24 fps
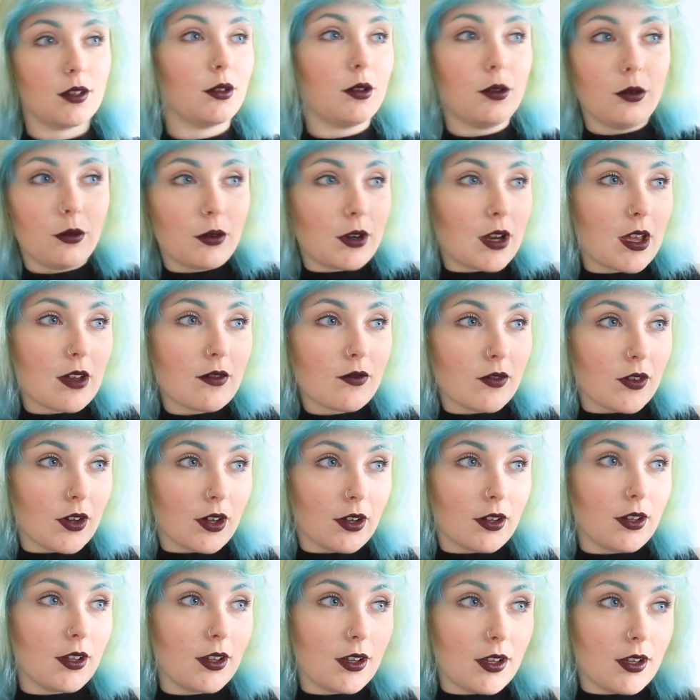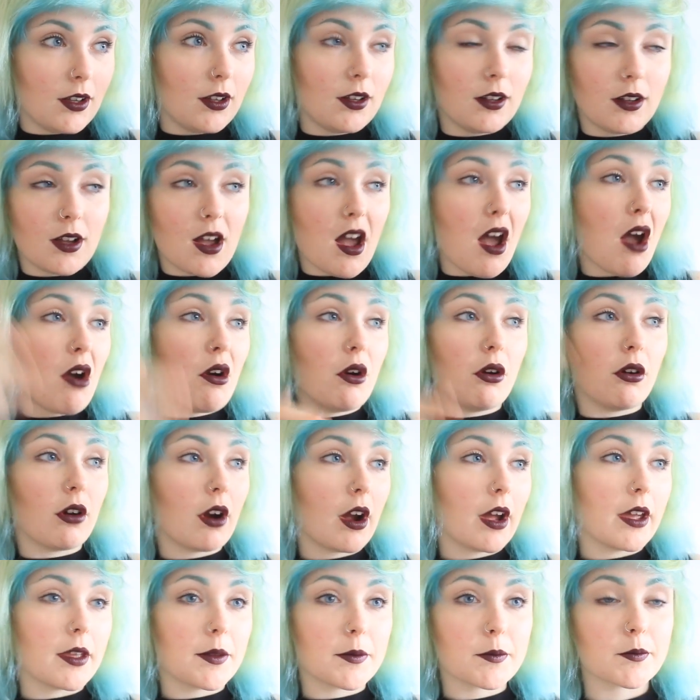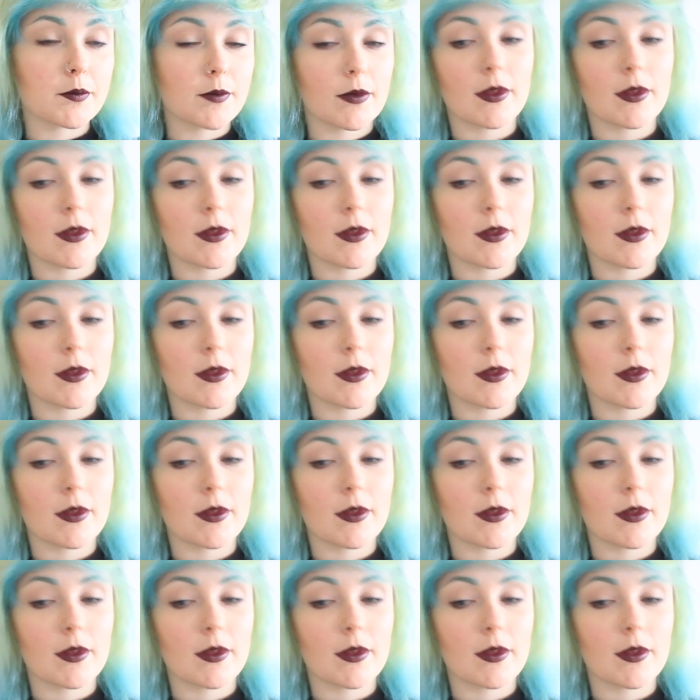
whatever, oh, alright.